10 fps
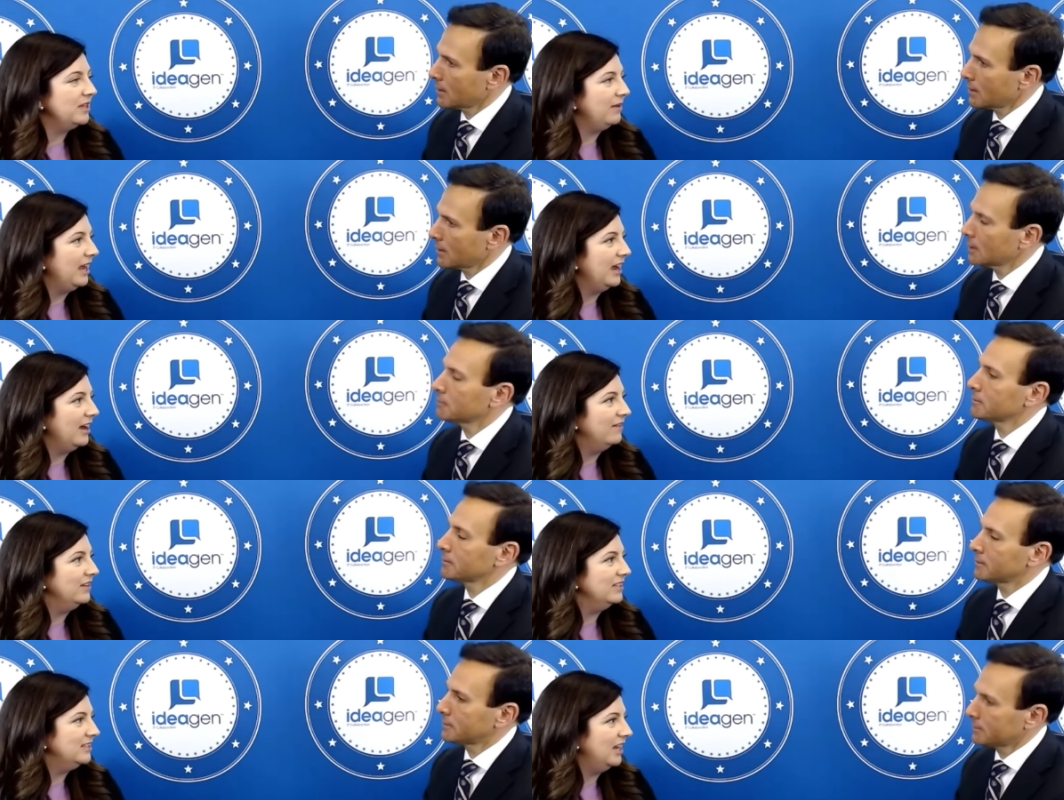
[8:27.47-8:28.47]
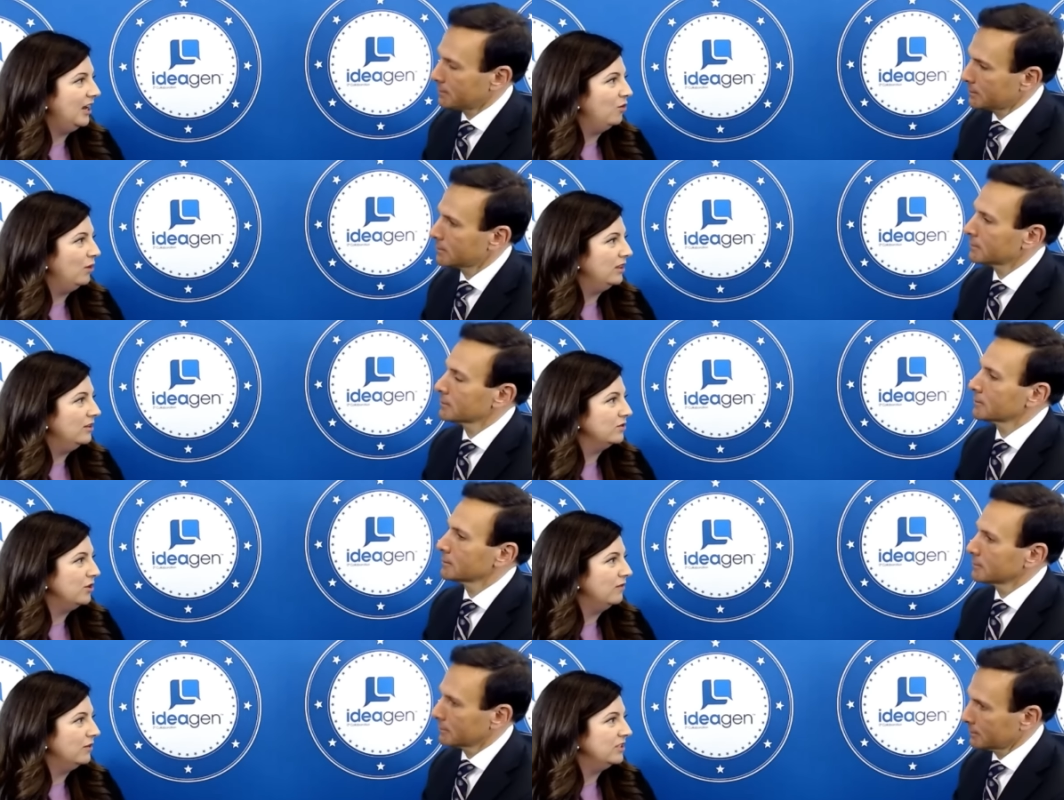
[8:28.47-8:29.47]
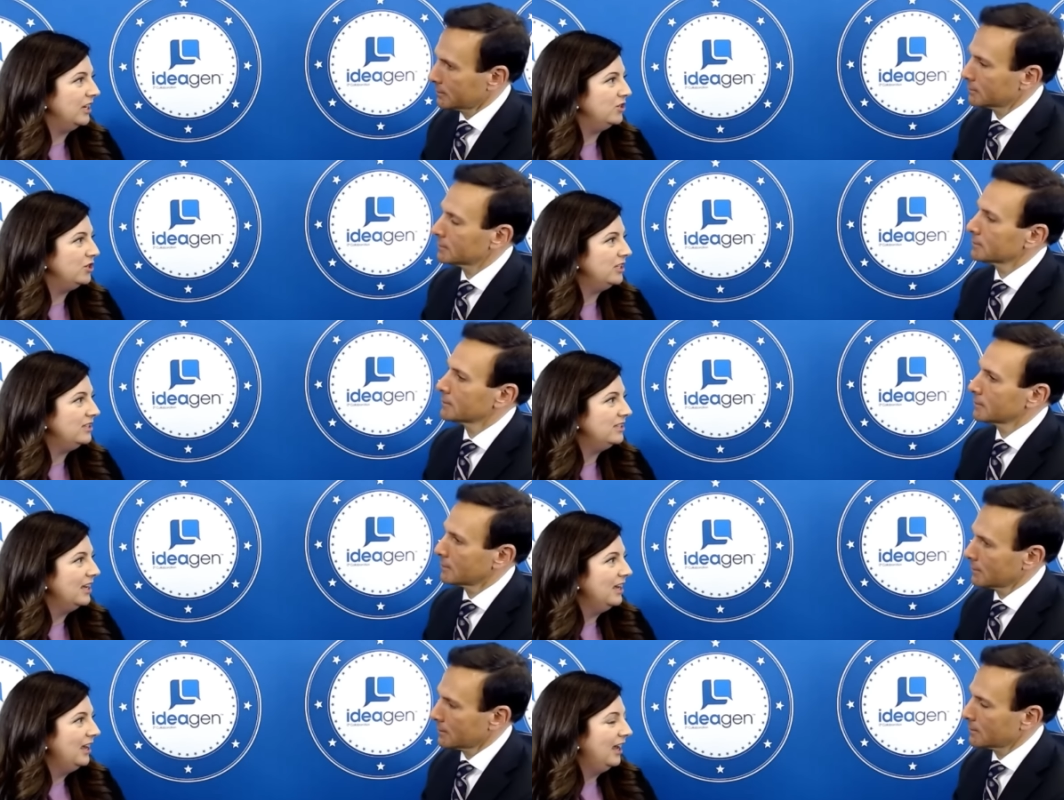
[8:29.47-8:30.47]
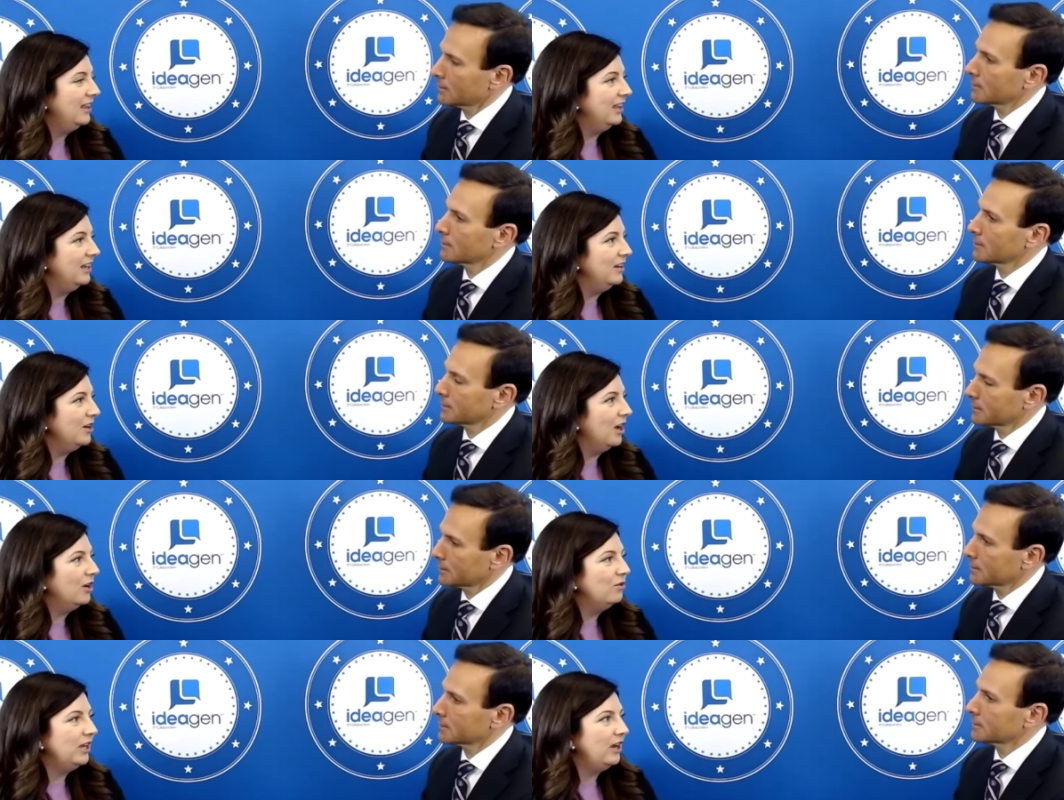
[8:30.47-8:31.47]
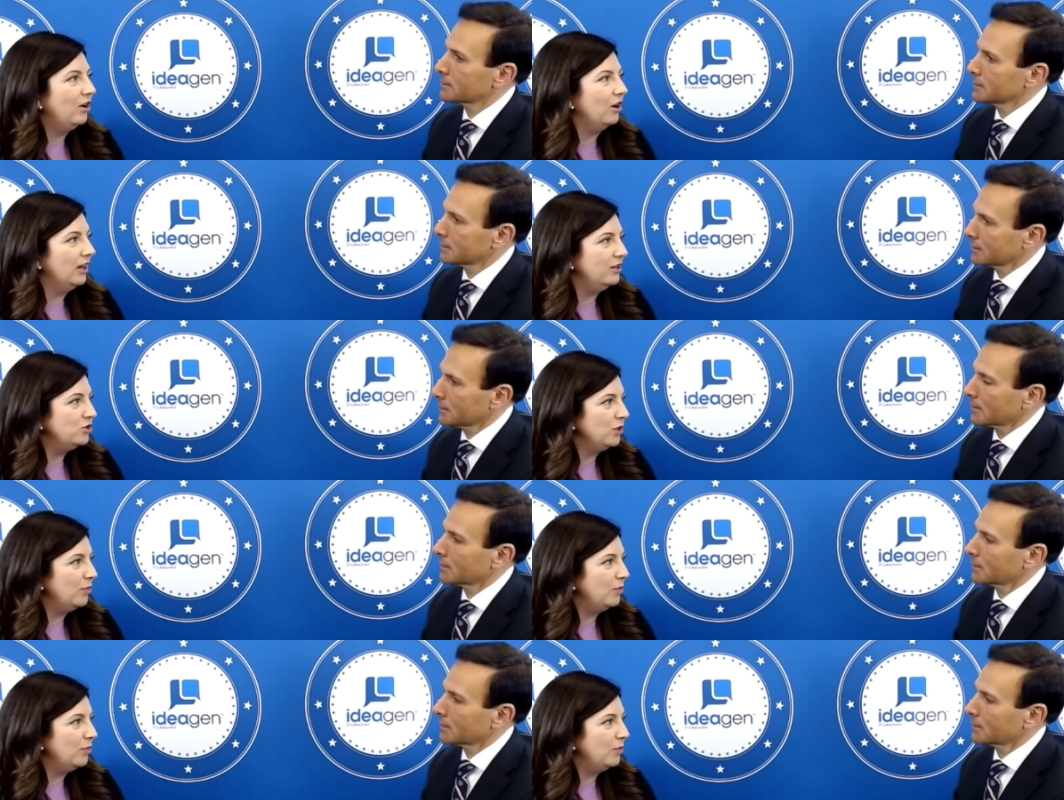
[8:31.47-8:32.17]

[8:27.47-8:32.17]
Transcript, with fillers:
Speaker 1: that we have and staying with those conversations. And then not only our industry